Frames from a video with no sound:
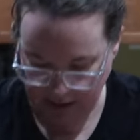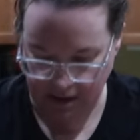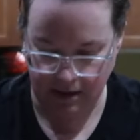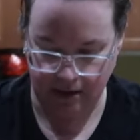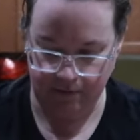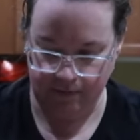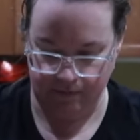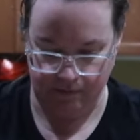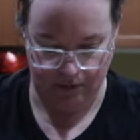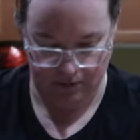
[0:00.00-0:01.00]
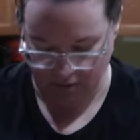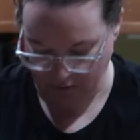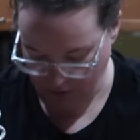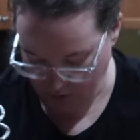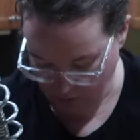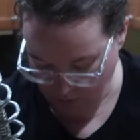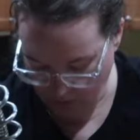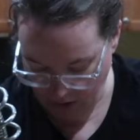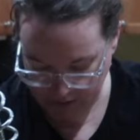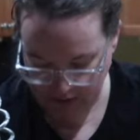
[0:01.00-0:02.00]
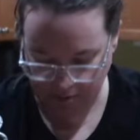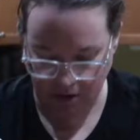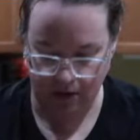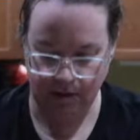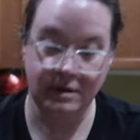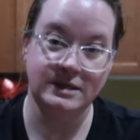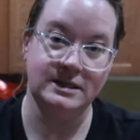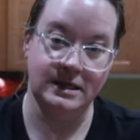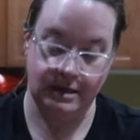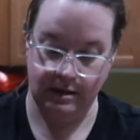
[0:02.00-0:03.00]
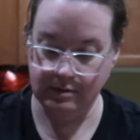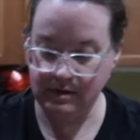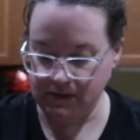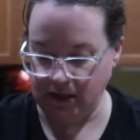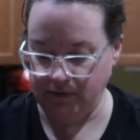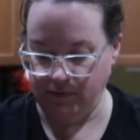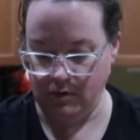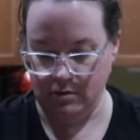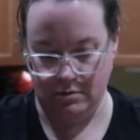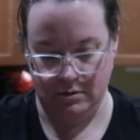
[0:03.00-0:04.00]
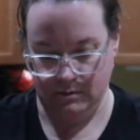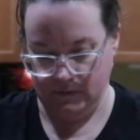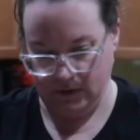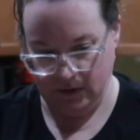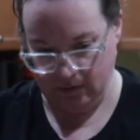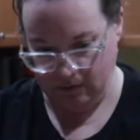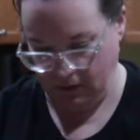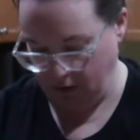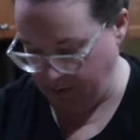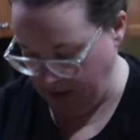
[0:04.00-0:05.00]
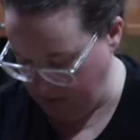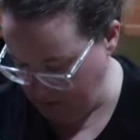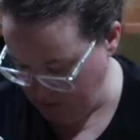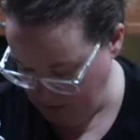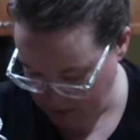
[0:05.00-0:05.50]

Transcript: I have washed them all in my sink. It was a sink full. It was a good, good amount.